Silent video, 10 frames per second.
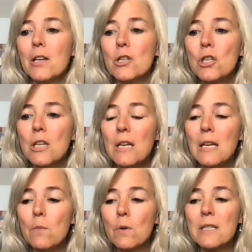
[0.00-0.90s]

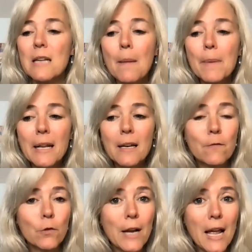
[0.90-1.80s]
She was
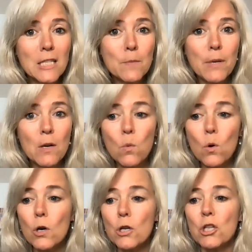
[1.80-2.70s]
nominated for an ESPY Award.